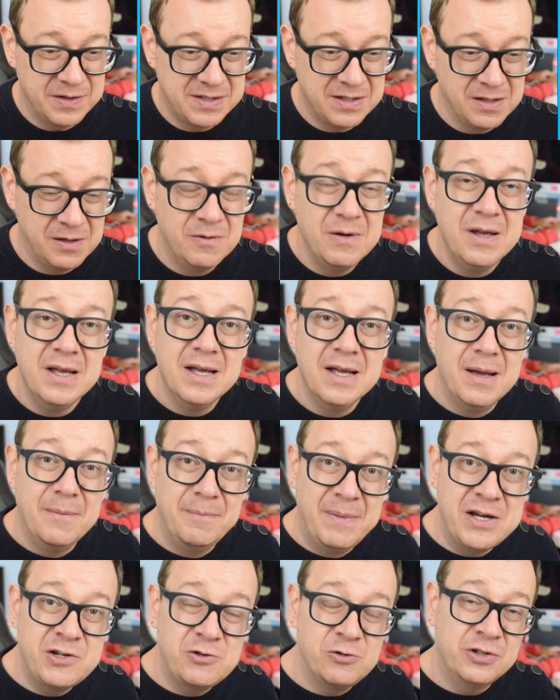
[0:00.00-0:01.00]
So
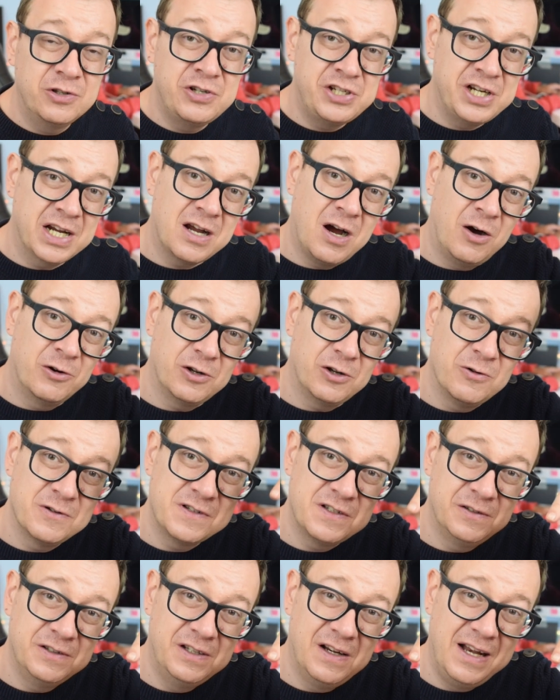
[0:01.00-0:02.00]
make sure to check out
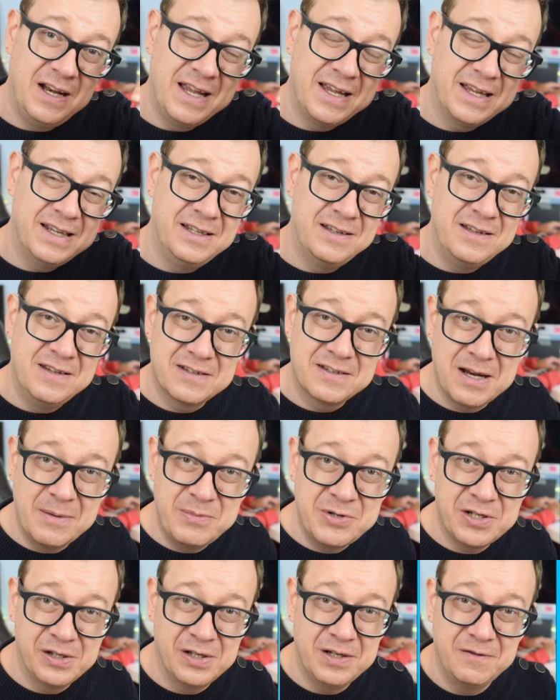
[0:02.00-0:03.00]
also the link in the
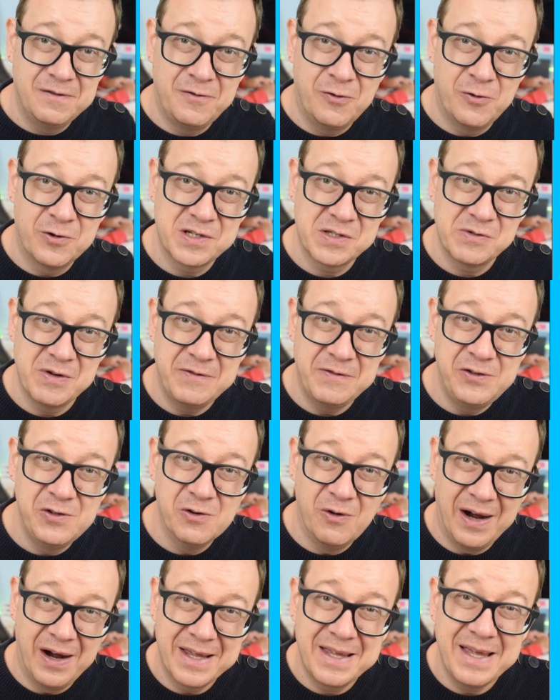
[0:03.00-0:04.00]
description for Swift
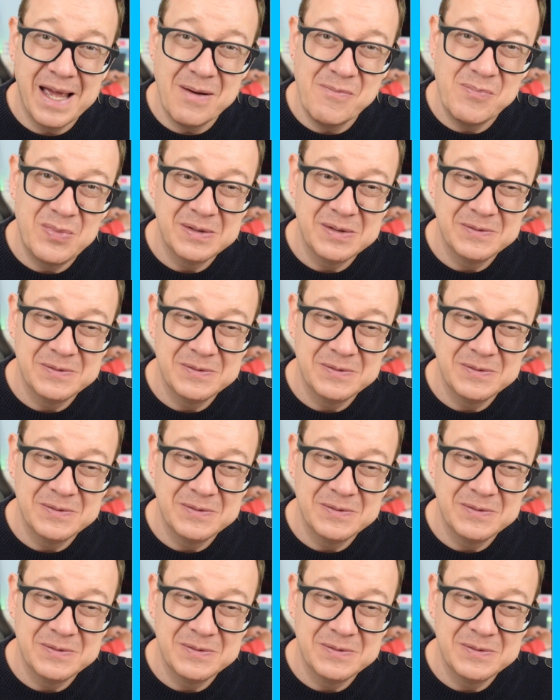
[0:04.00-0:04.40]
UI Camp.